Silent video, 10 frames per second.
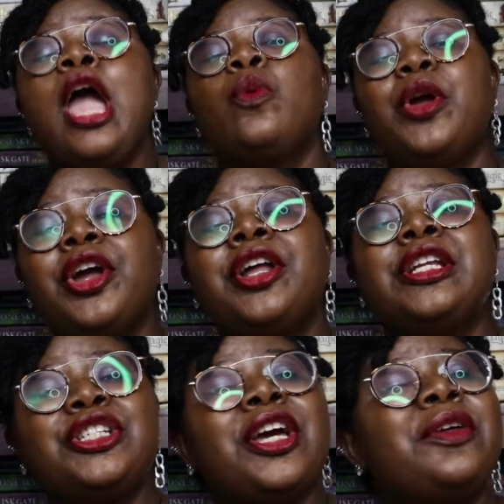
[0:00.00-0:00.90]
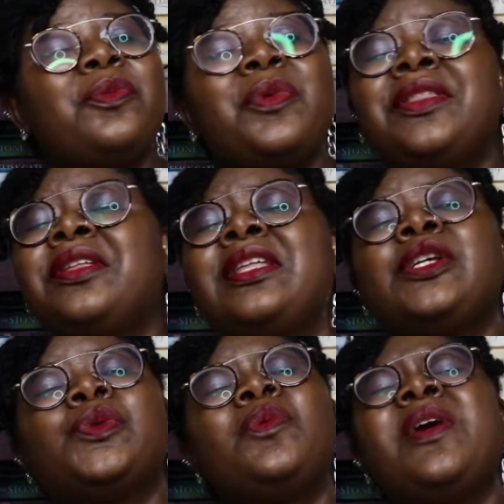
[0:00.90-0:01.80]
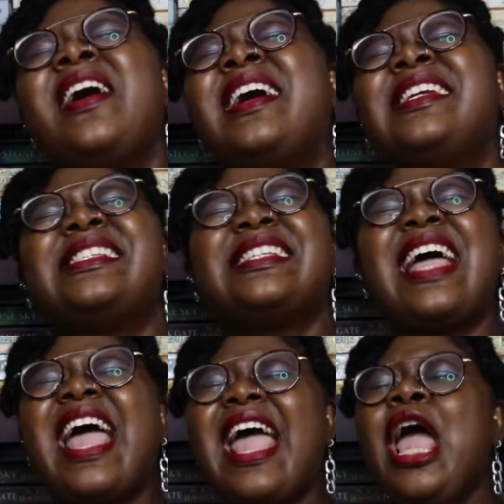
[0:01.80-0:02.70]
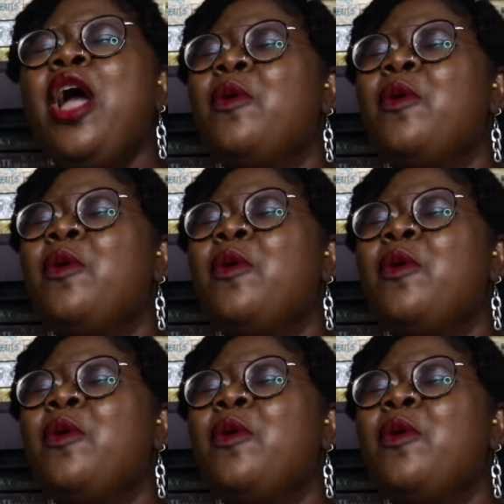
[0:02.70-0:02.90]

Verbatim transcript: We hurt each other with the things we wanna say.